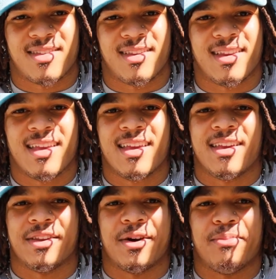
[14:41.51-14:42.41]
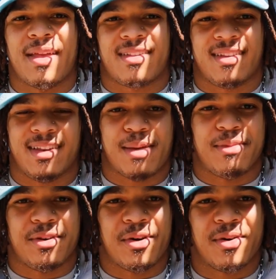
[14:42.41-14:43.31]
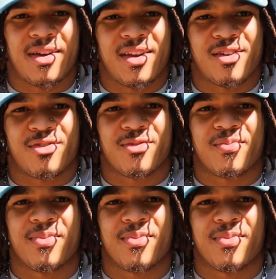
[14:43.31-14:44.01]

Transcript: and, you know, basically let me know if